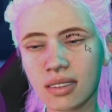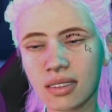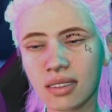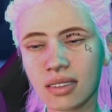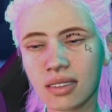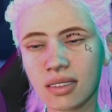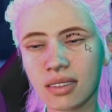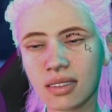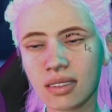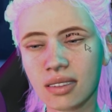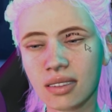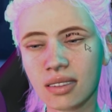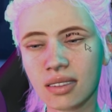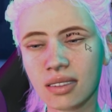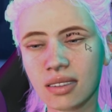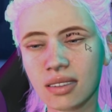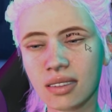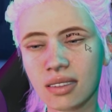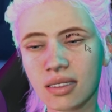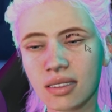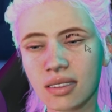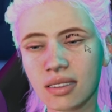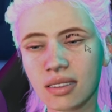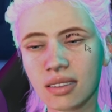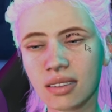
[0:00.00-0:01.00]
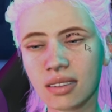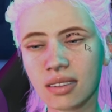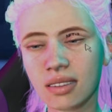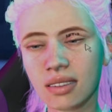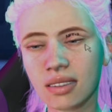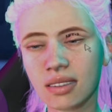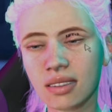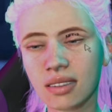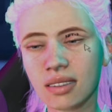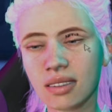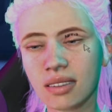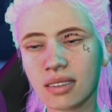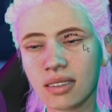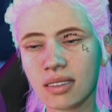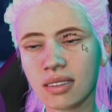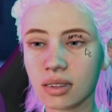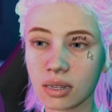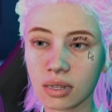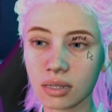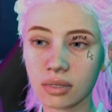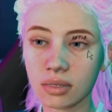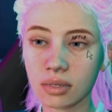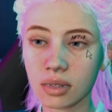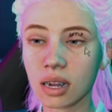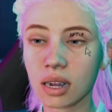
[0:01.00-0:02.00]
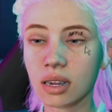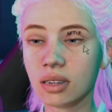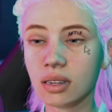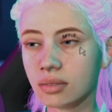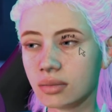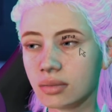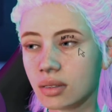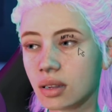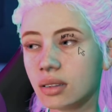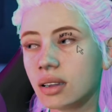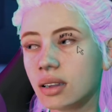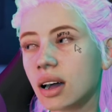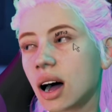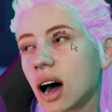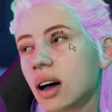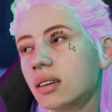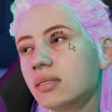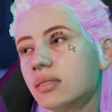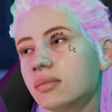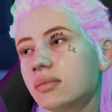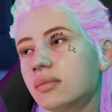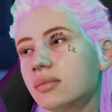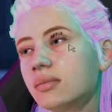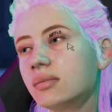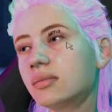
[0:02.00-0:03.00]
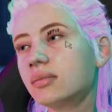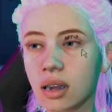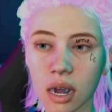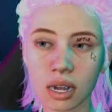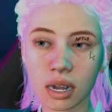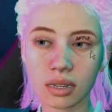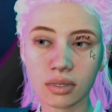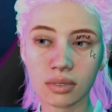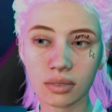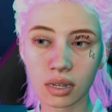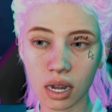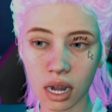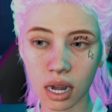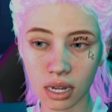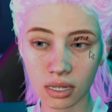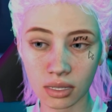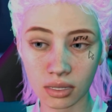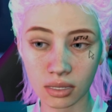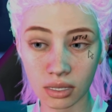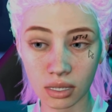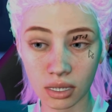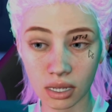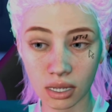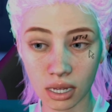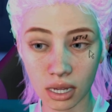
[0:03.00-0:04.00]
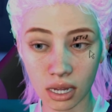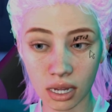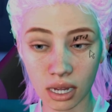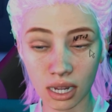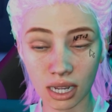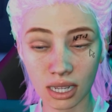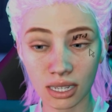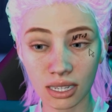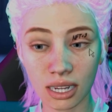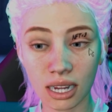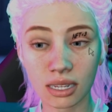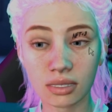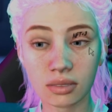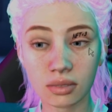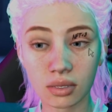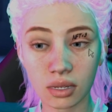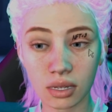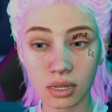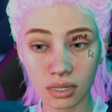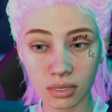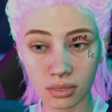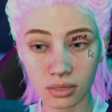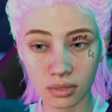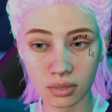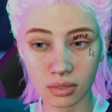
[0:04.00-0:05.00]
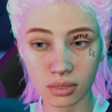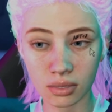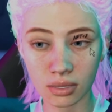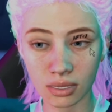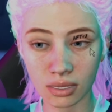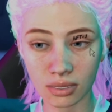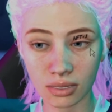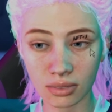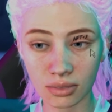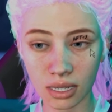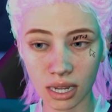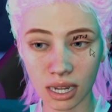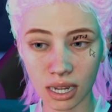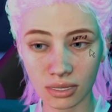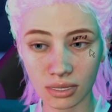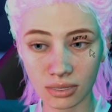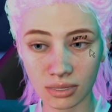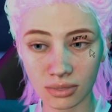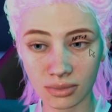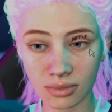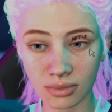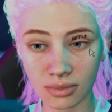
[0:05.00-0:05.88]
Oh my goodness. Okay, well, I tried. That's what's important, right?